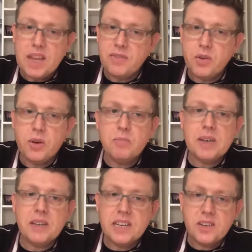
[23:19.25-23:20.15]
If you're in
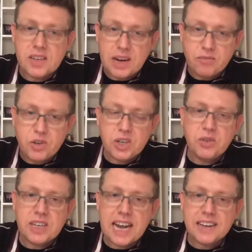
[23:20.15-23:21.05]
business and
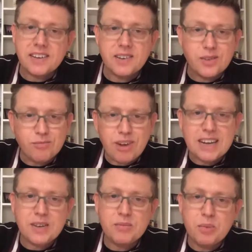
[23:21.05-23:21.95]
reducing accidents and
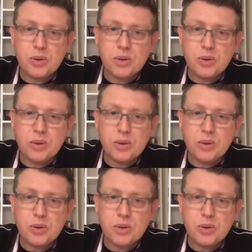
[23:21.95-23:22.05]
raising